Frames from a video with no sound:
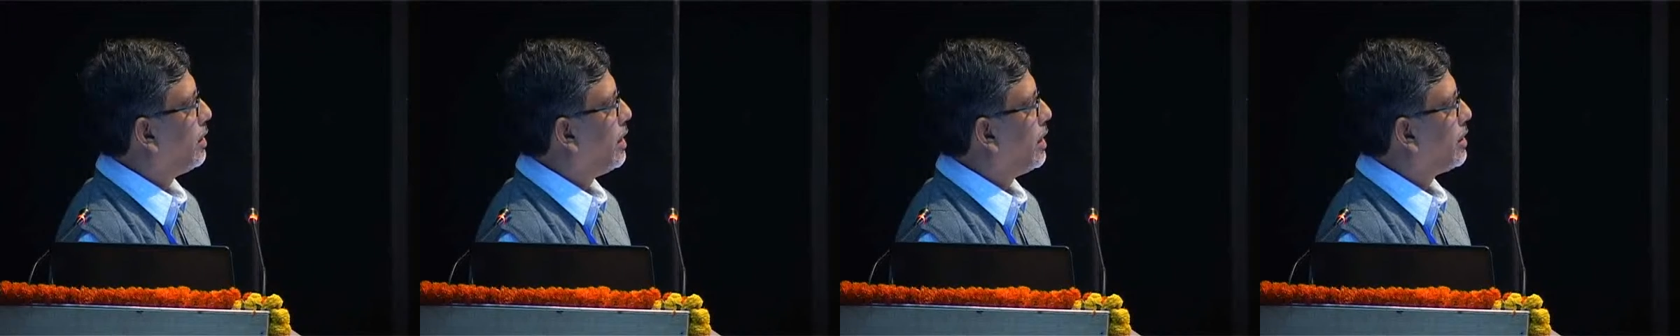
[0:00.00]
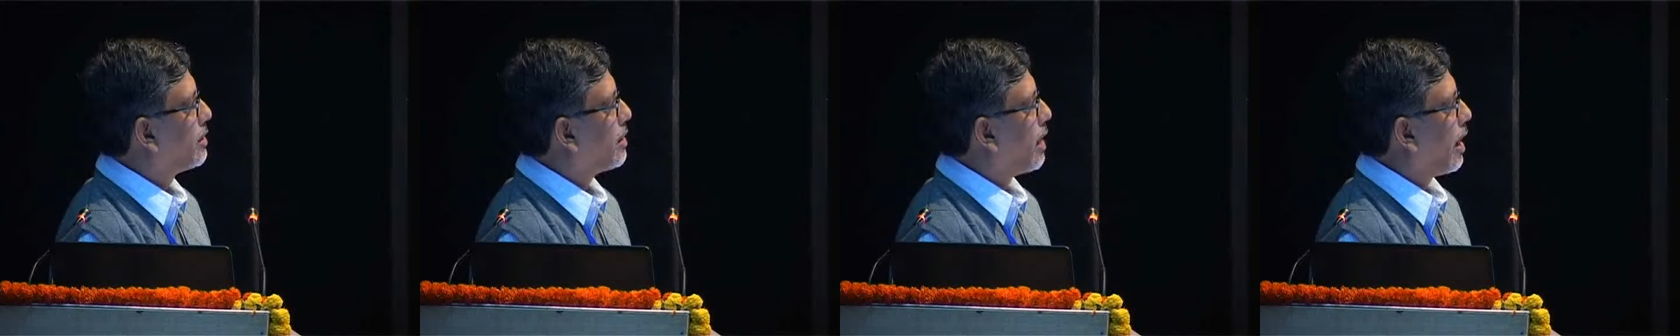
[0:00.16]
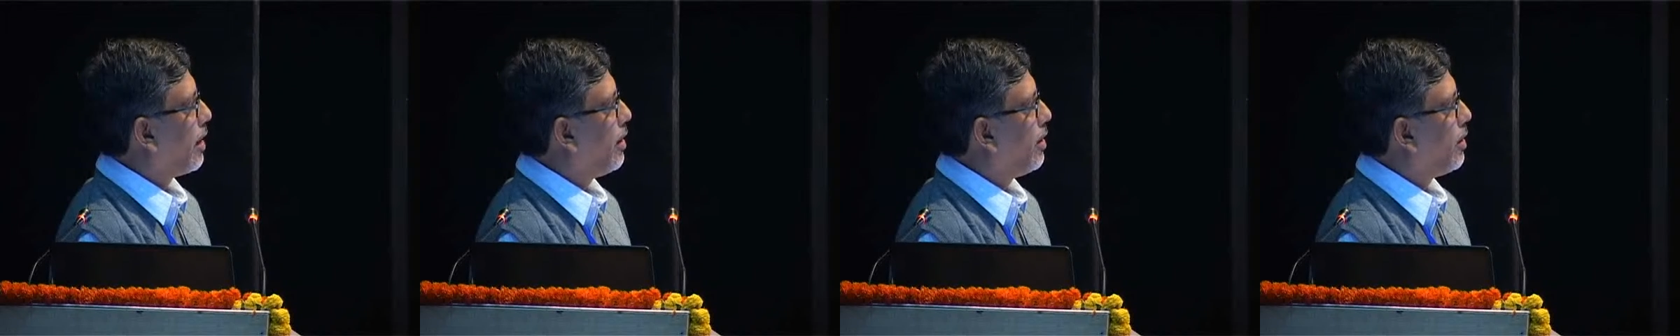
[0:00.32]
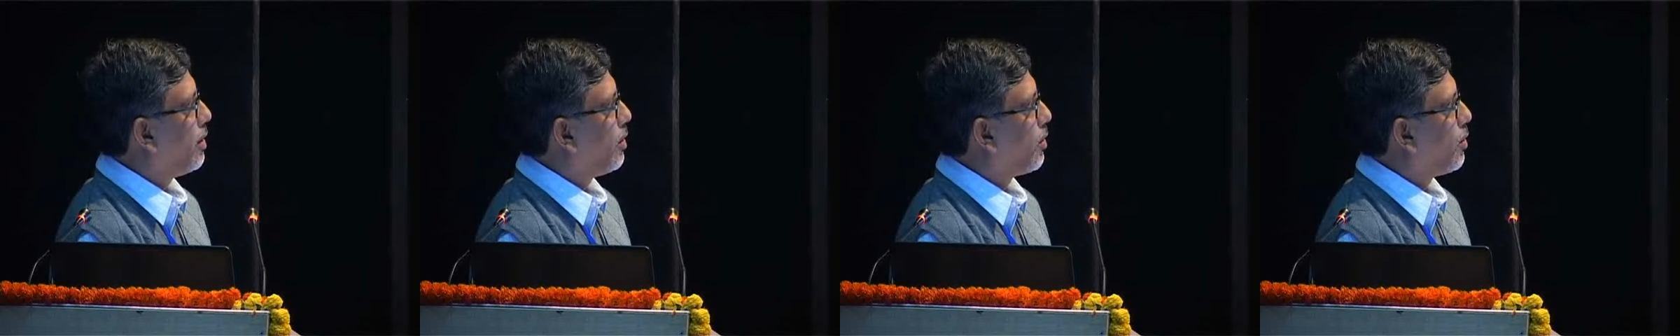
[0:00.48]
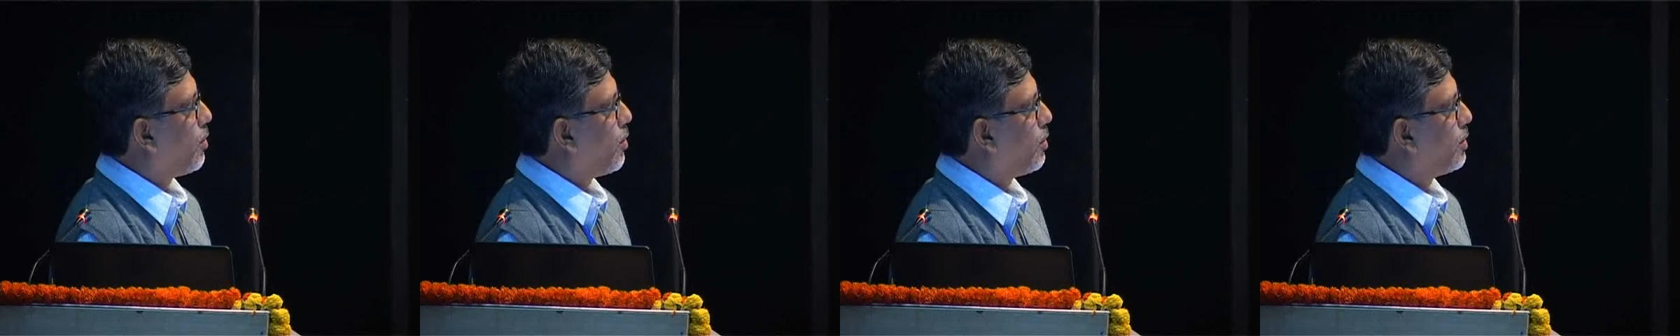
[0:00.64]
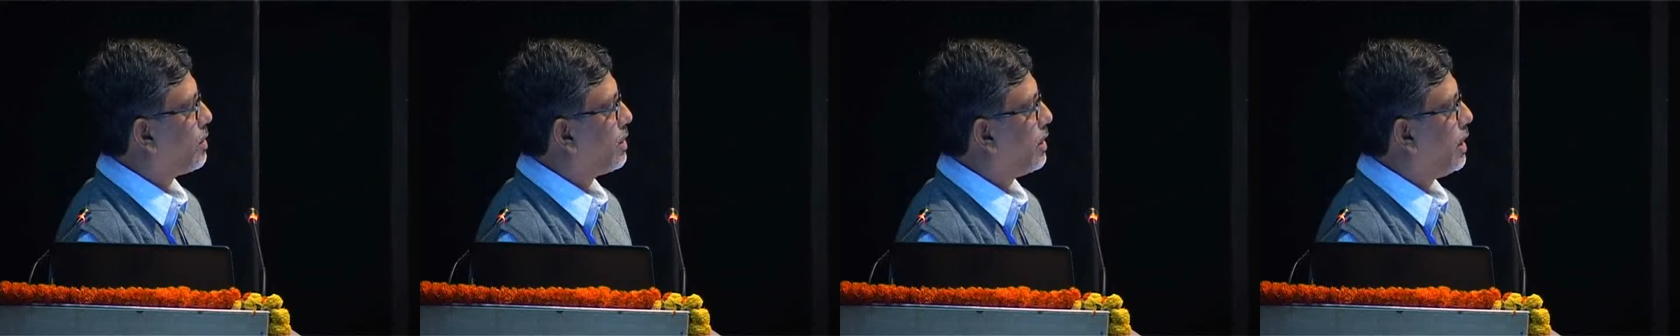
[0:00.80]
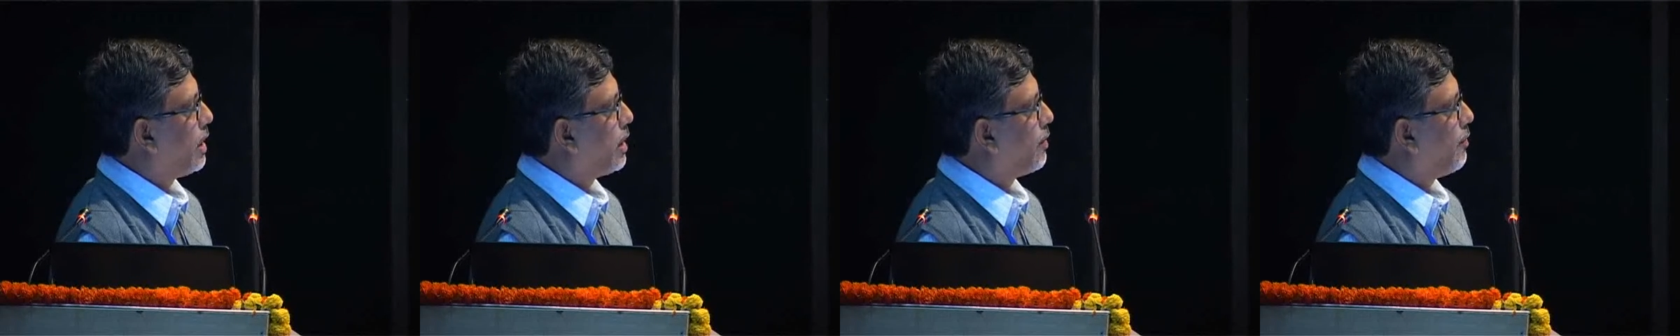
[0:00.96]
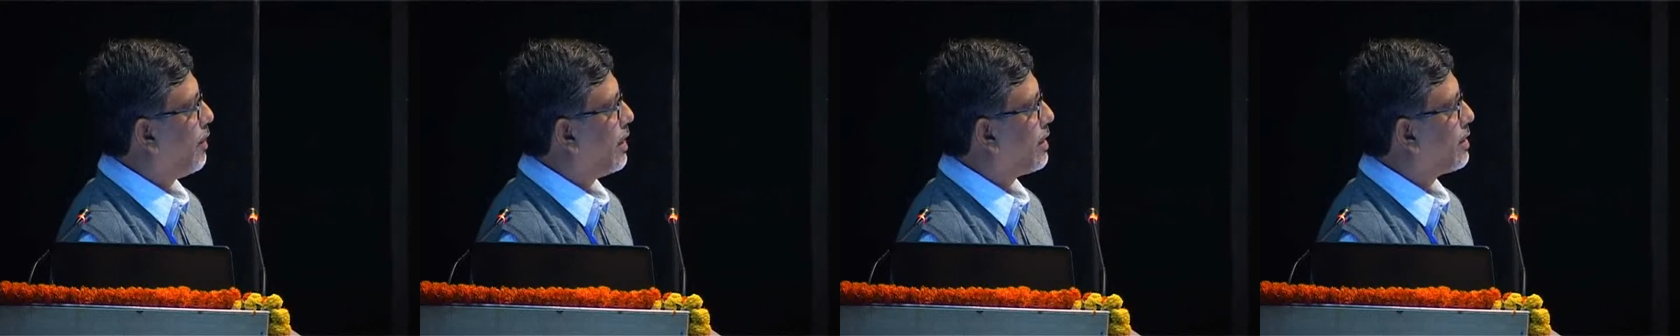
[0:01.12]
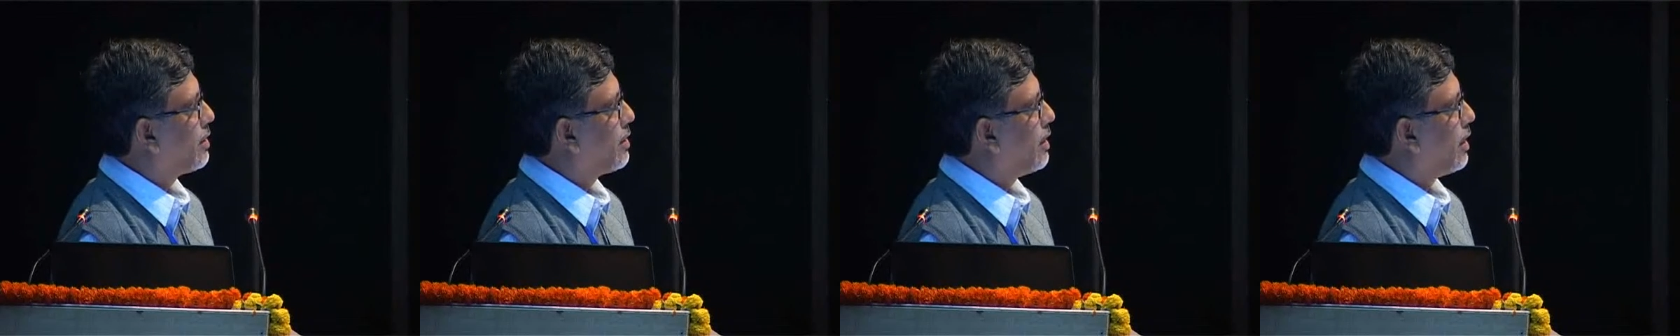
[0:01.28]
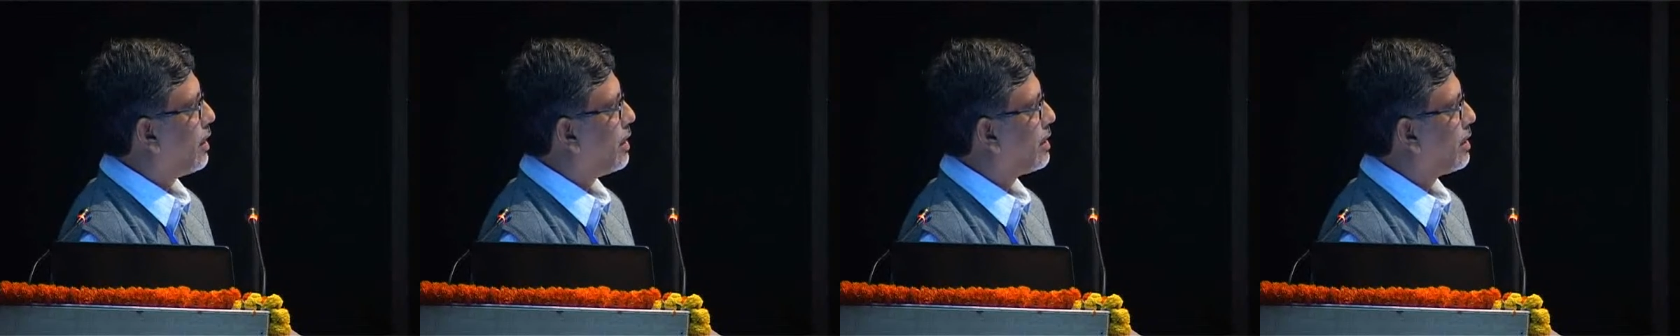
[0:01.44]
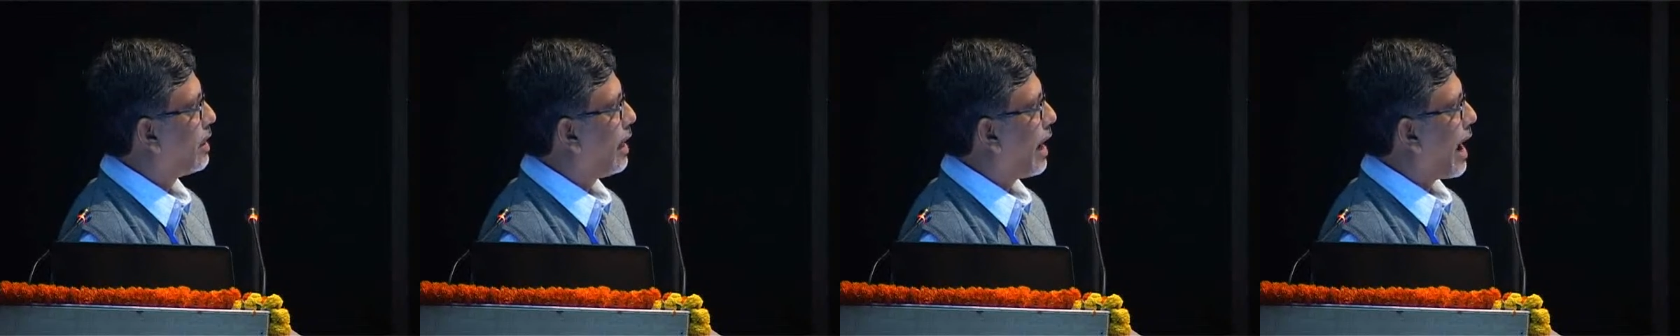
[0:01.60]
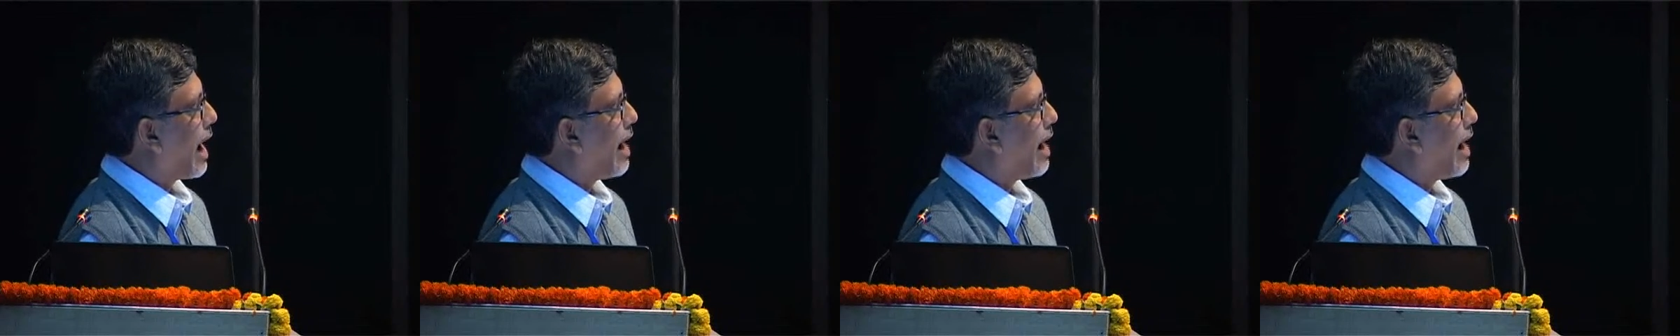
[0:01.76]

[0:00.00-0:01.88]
this kinetochore sequesters